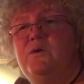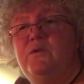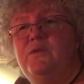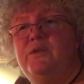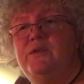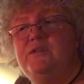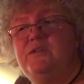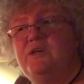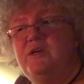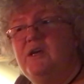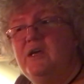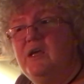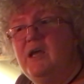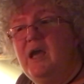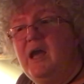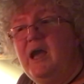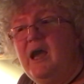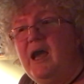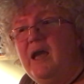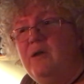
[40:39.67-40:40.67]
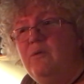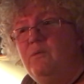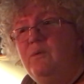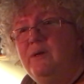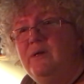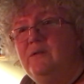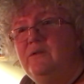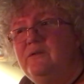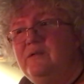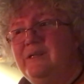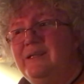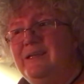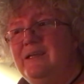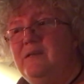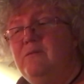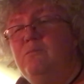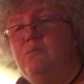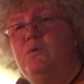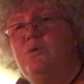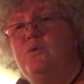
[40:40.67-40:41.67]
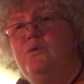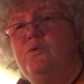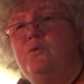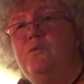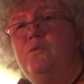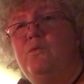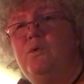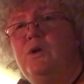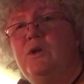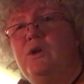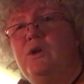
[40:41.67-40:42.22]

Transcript: that I will need more than one